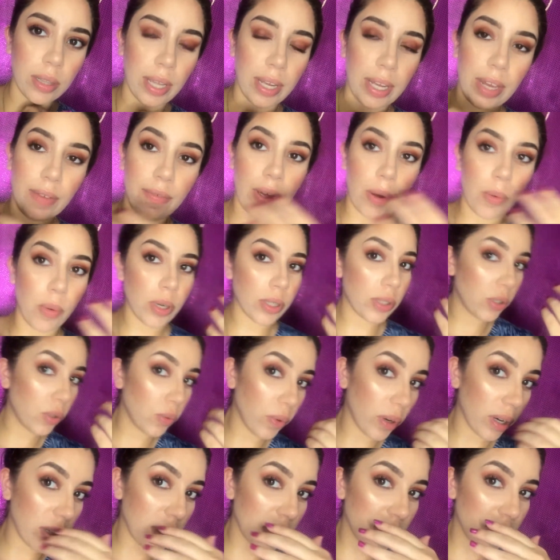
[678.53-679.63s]
Like, if I were to
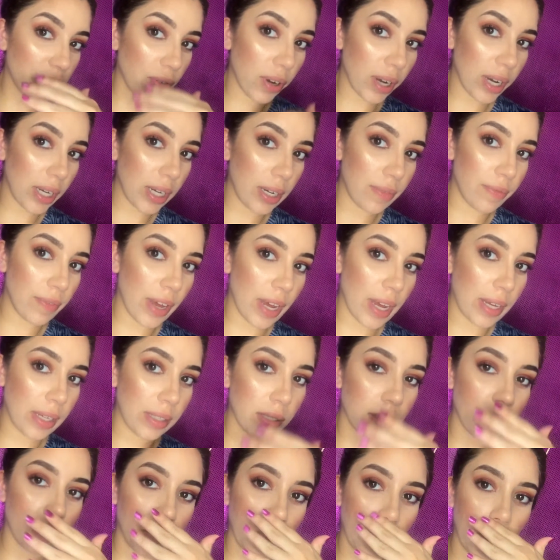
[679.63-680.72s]
wear this for an
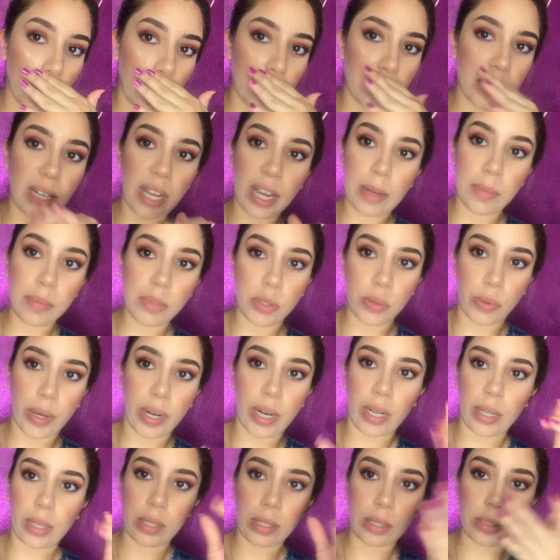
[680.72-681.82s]
event, oh my gosh, I am
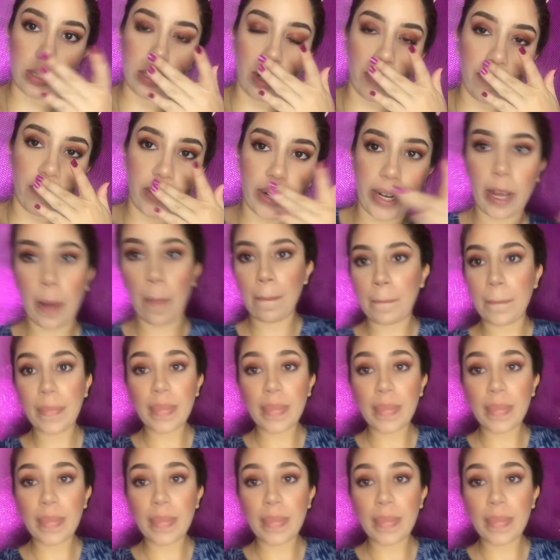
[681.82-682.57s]
sweating, like, it's not funny.